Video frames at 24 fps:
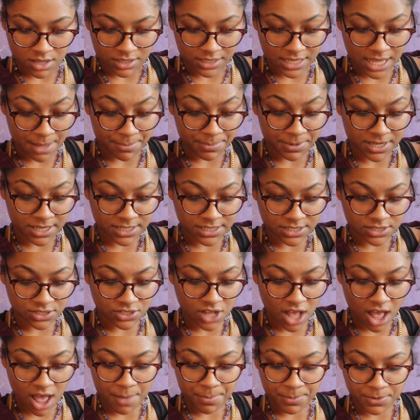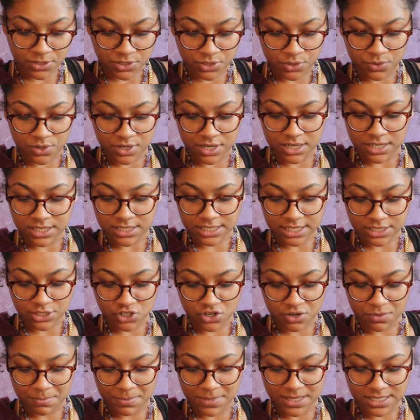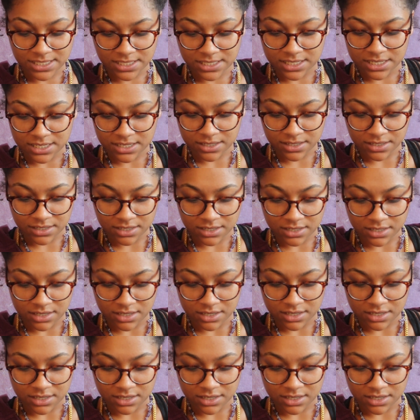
Yeah, because there's opportunities that you're missing